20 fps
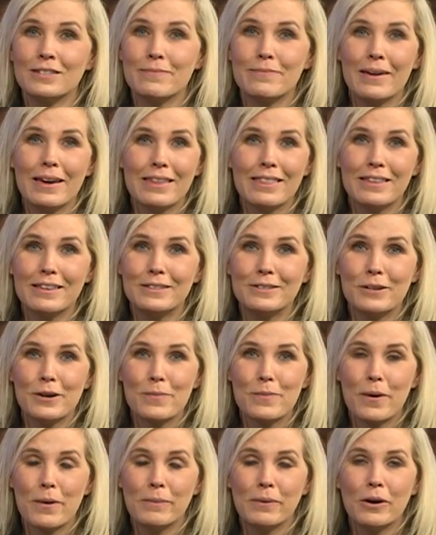to make this your
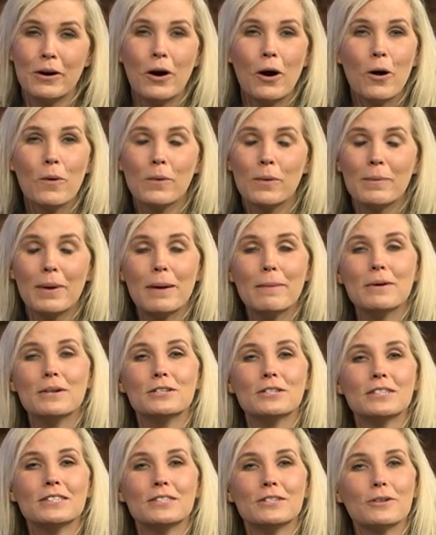permanent home, or maybe
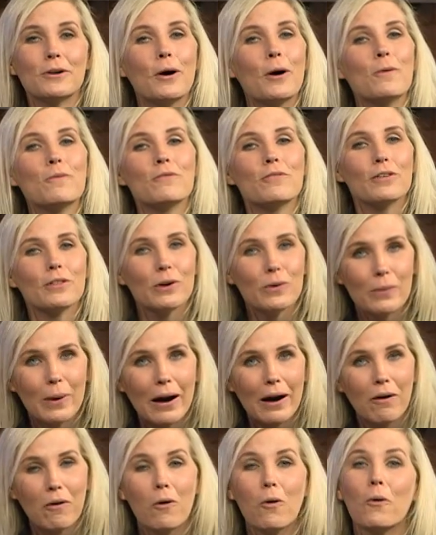just your home for a little
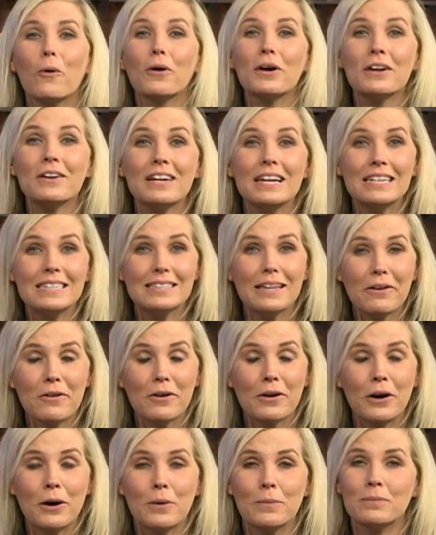while, or you need to sell your
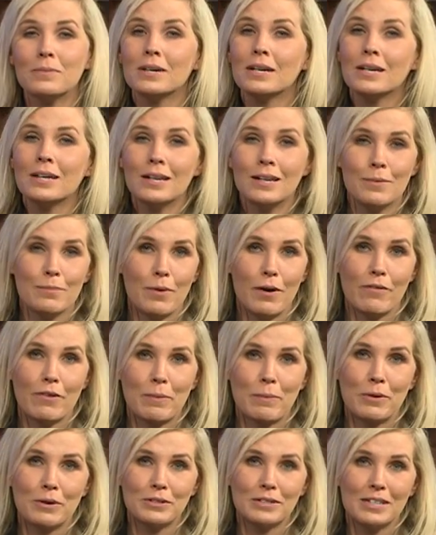home, perfect
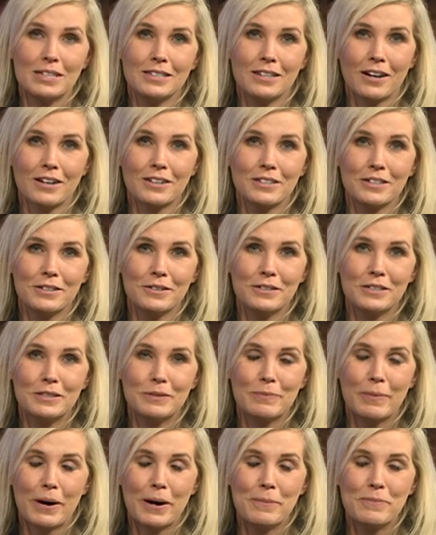person to talk to is
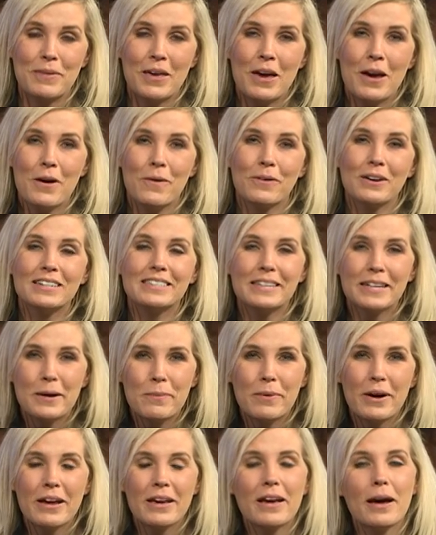Bart. We're going to take a
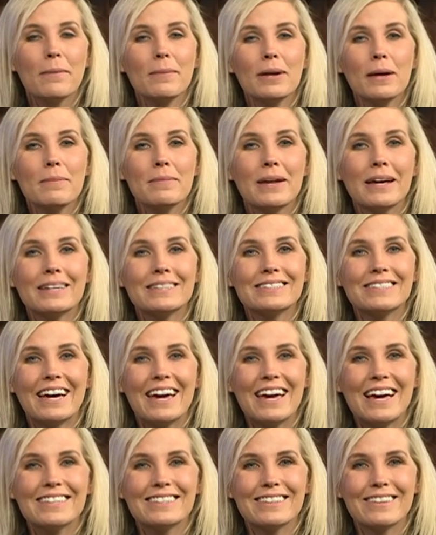break. Coming up next, Ty
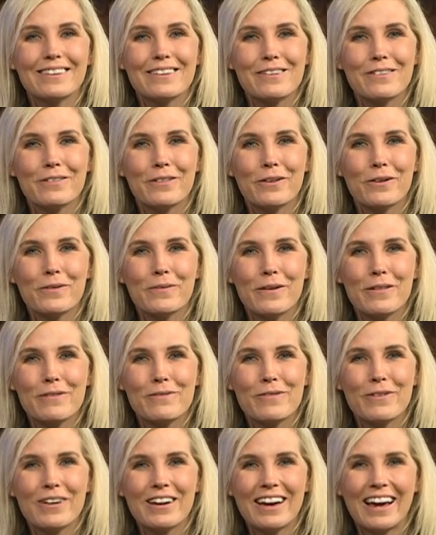has a look at your local weather
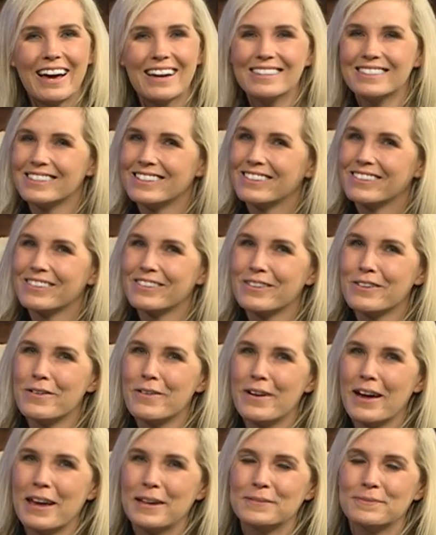forecast, so don't go
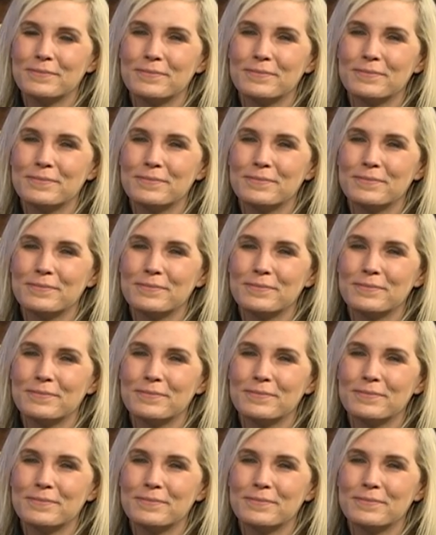away.